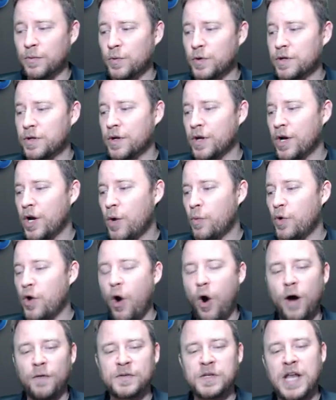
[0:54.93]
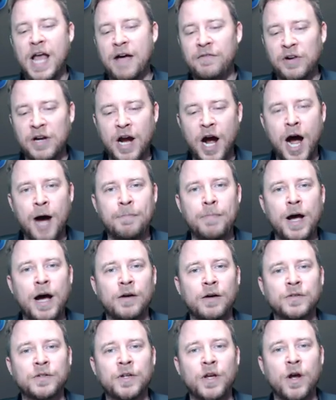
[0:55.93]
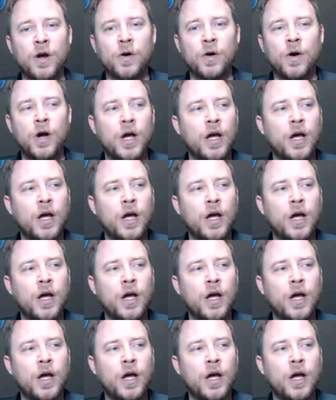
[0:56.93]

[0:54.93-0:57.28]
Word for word: we often have a cop-out and go,